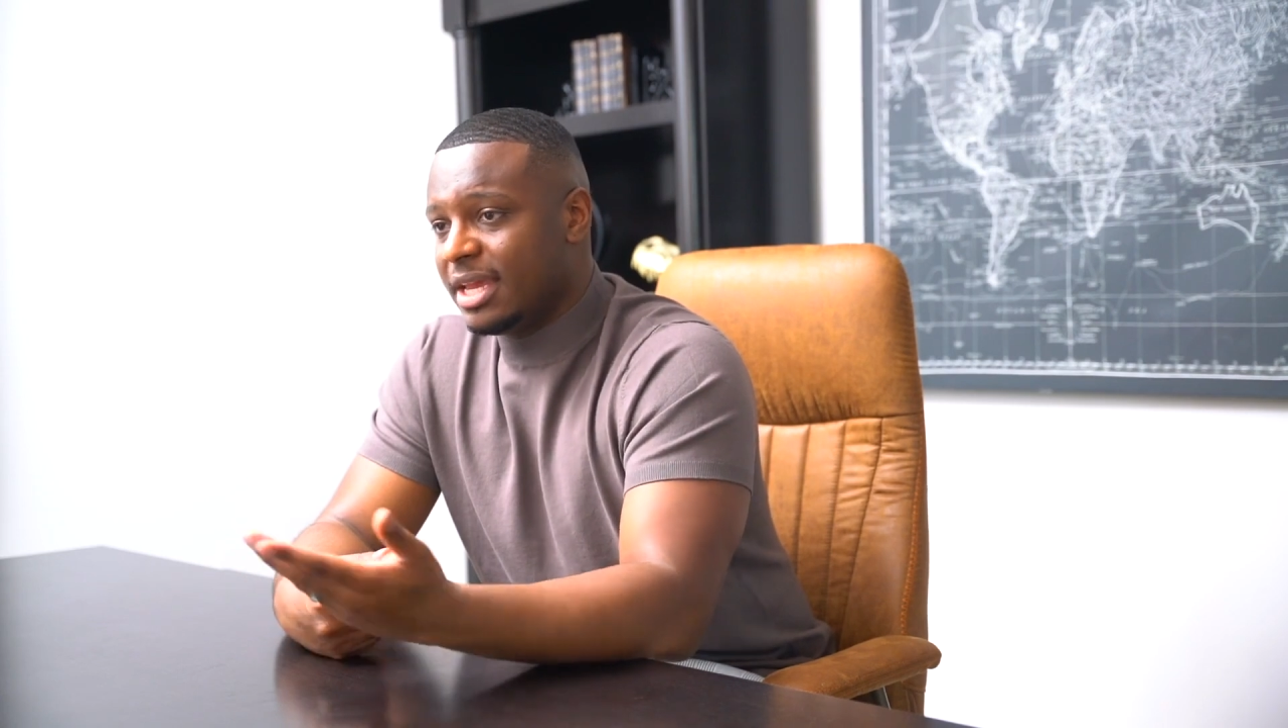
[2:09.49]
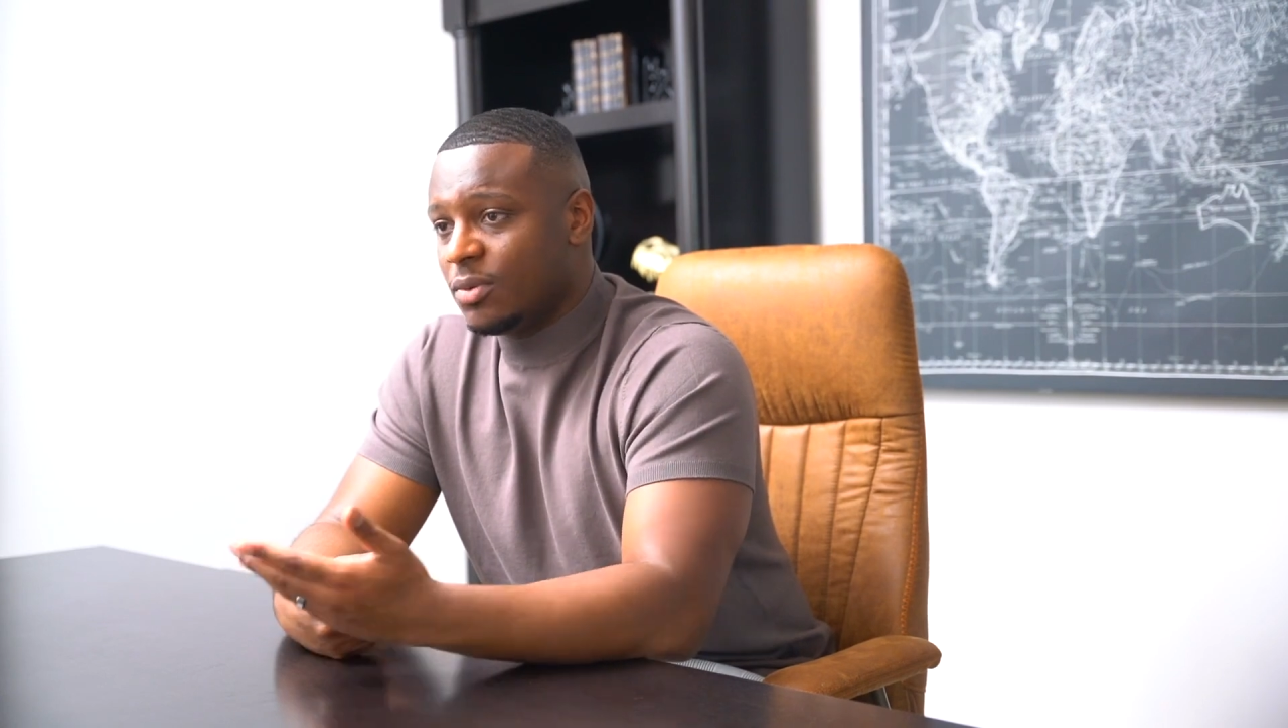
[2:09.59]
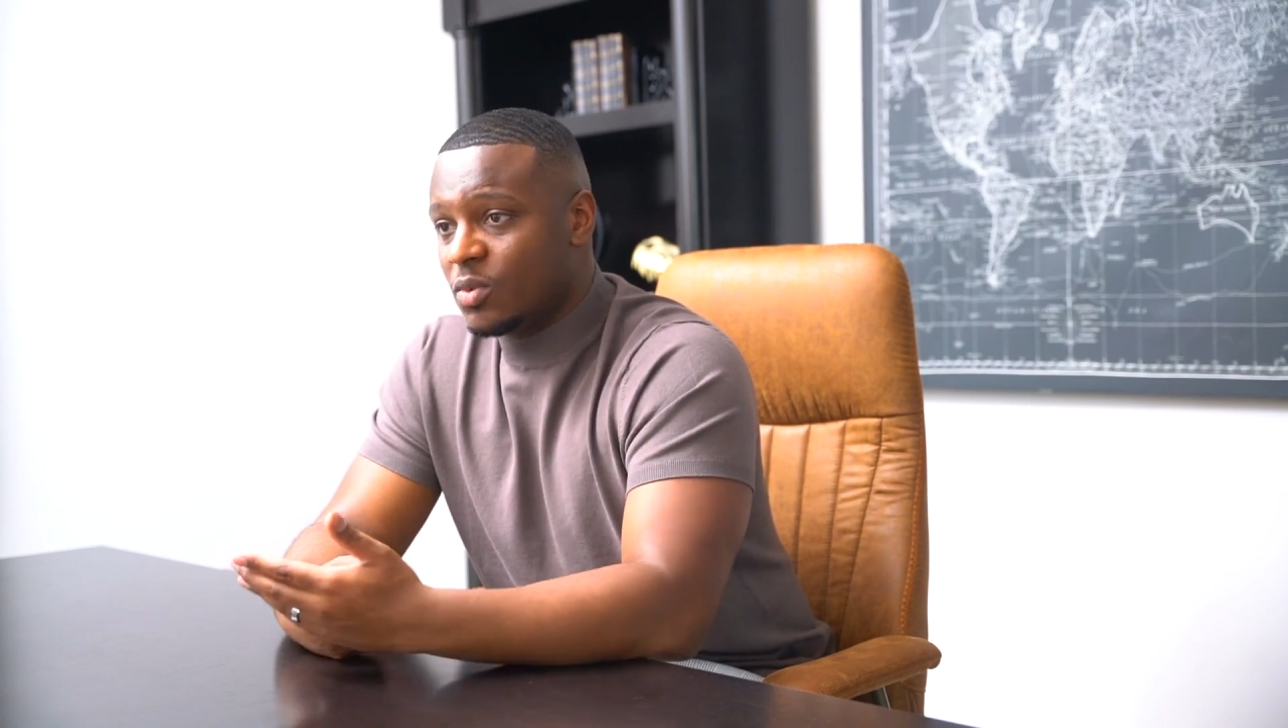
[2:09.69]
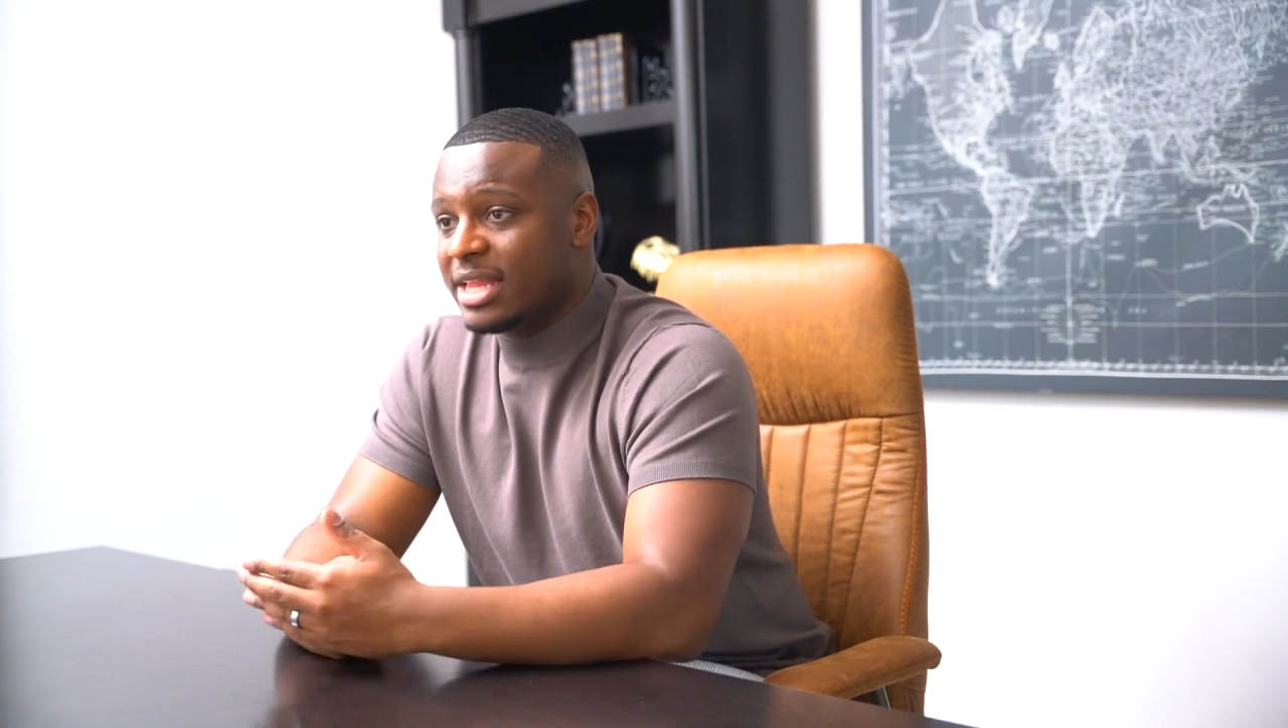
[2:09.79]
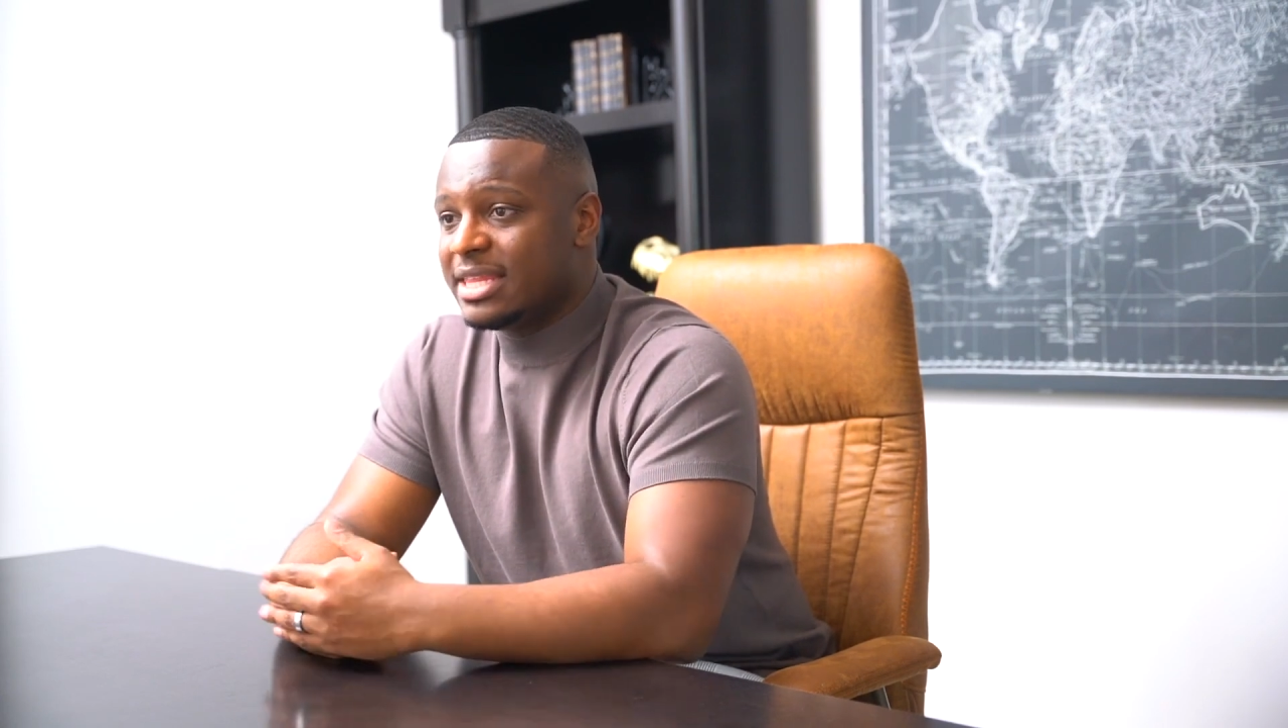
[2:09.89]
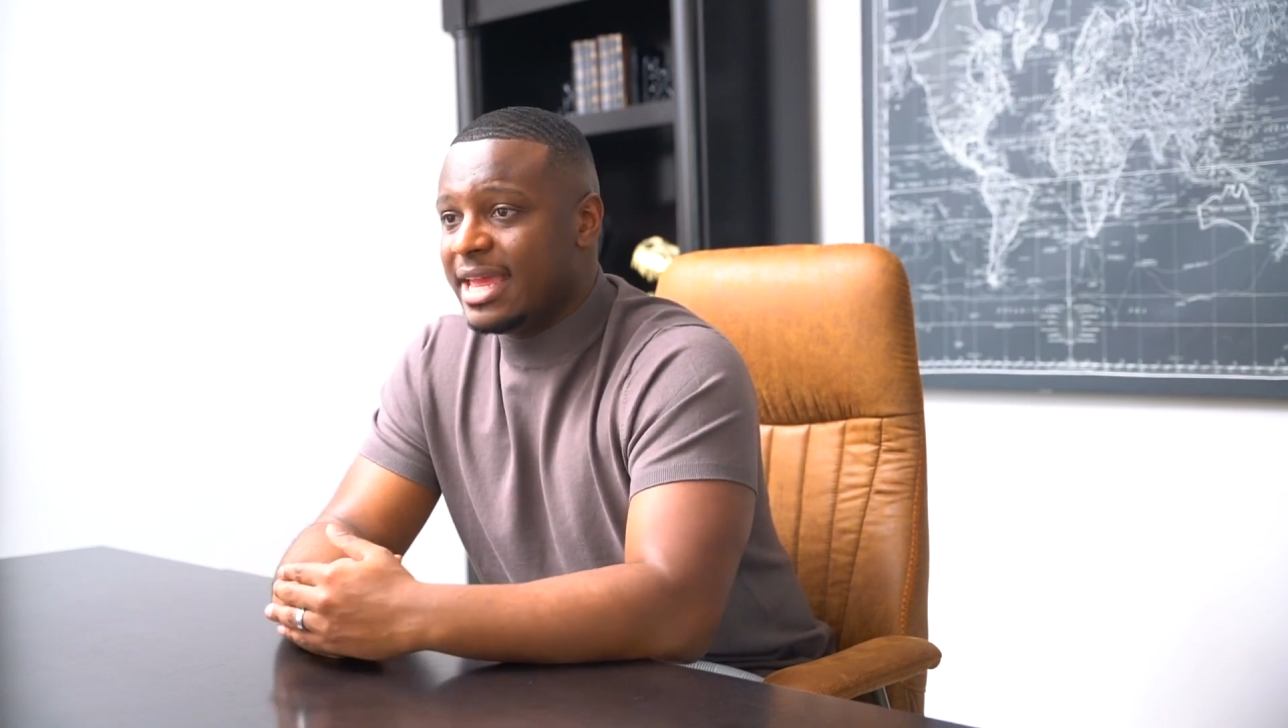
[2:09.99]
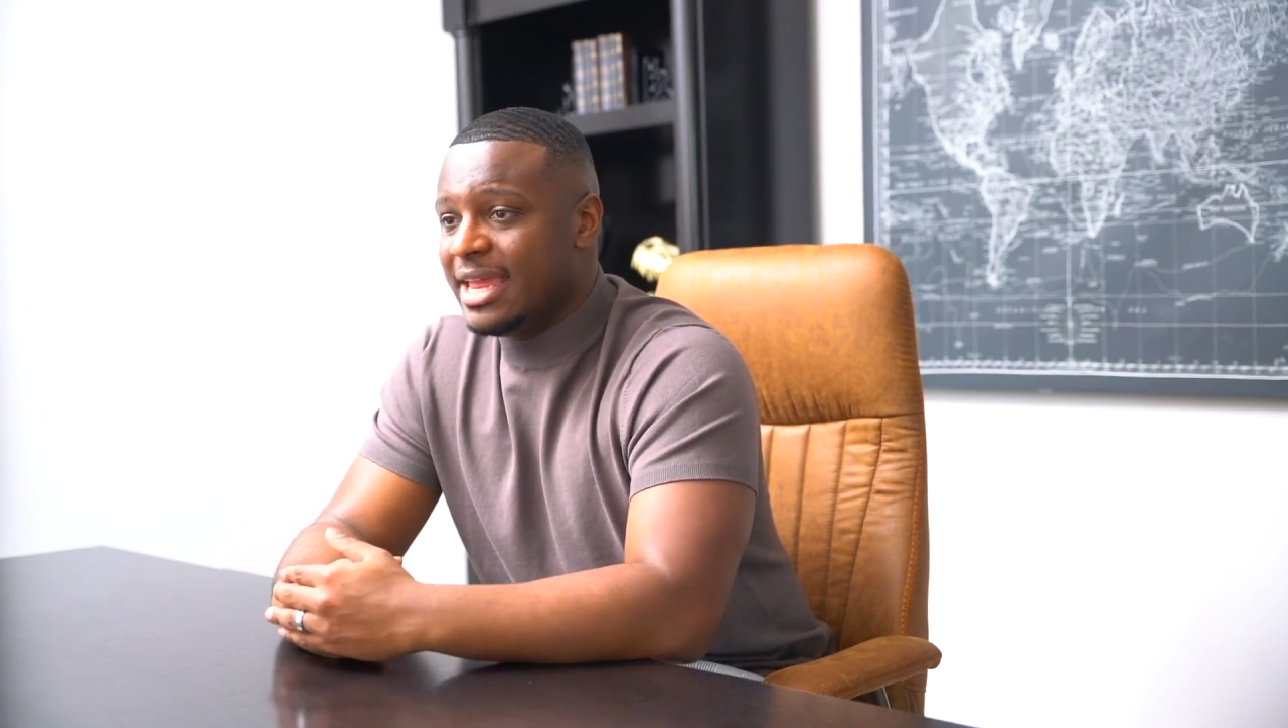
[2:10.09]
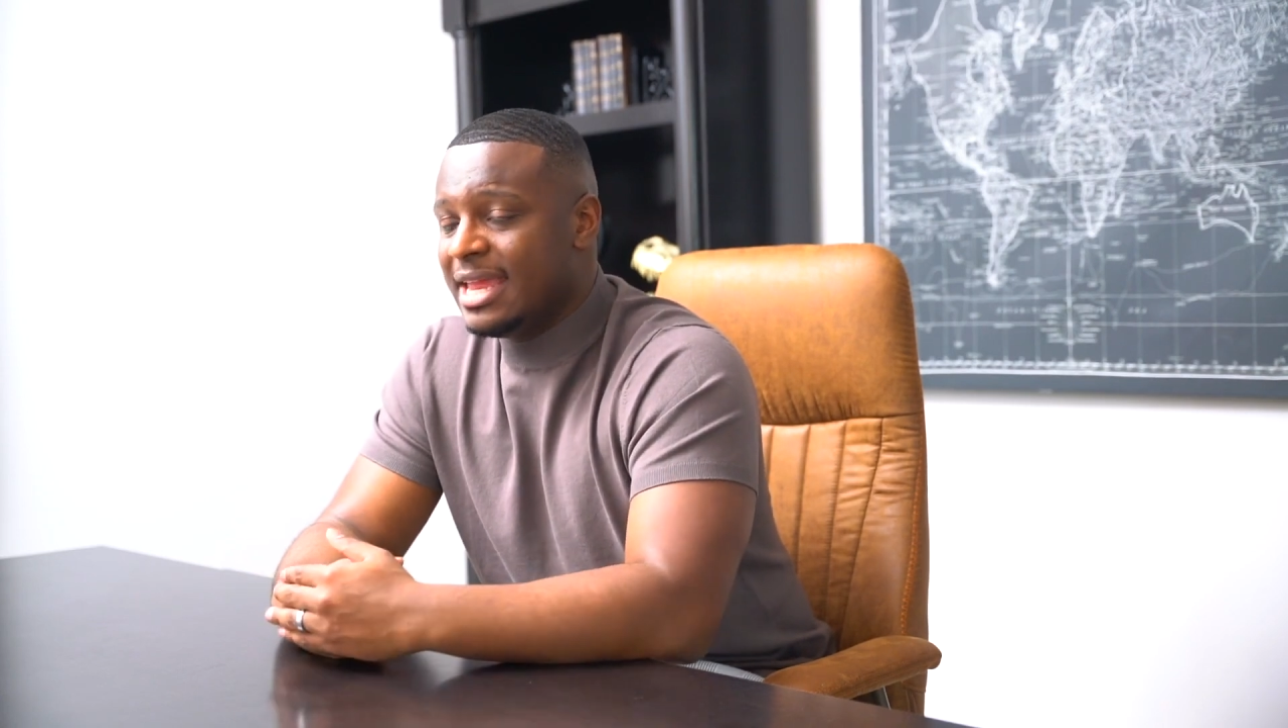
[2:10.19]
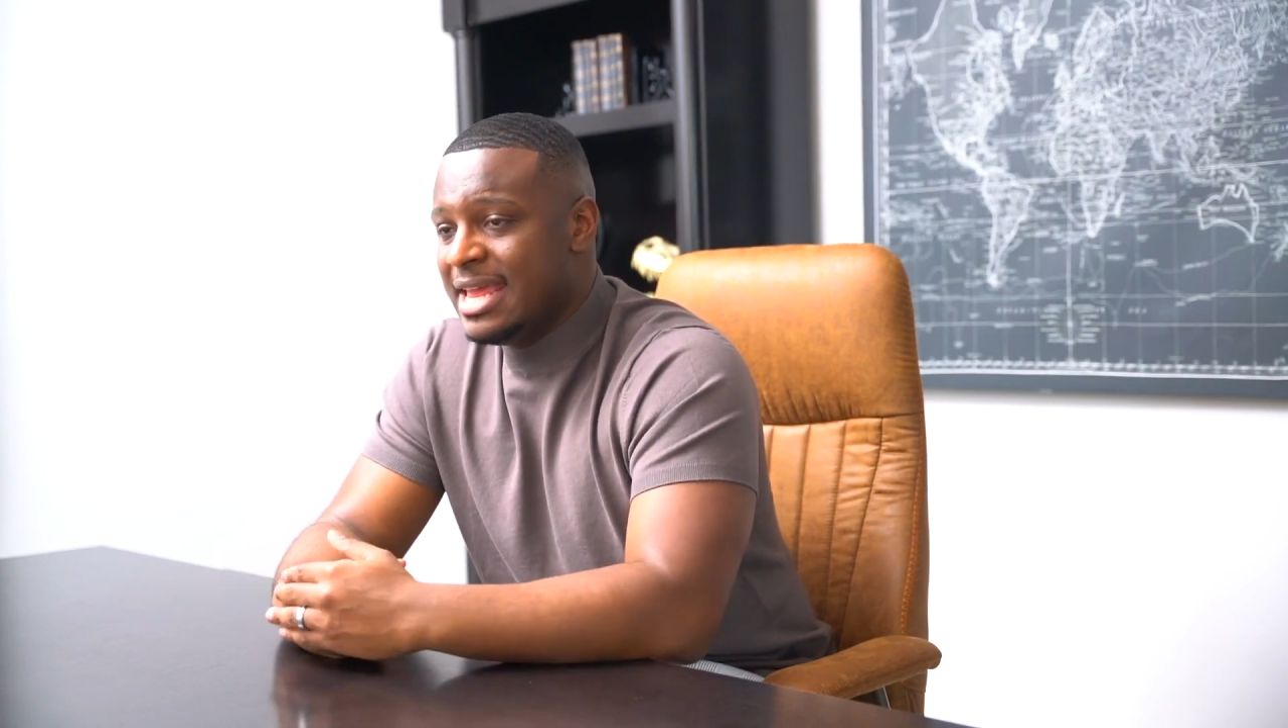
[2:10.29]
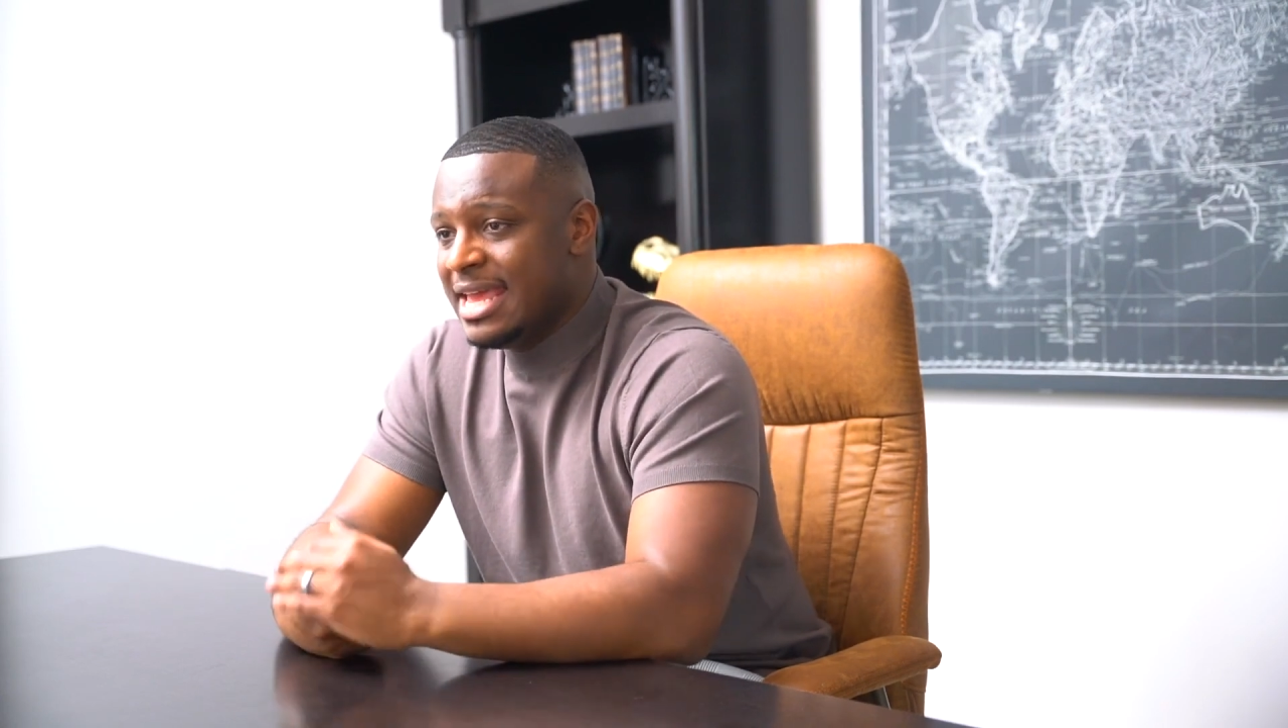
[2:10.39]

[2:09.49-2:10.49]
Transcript: and one at the end.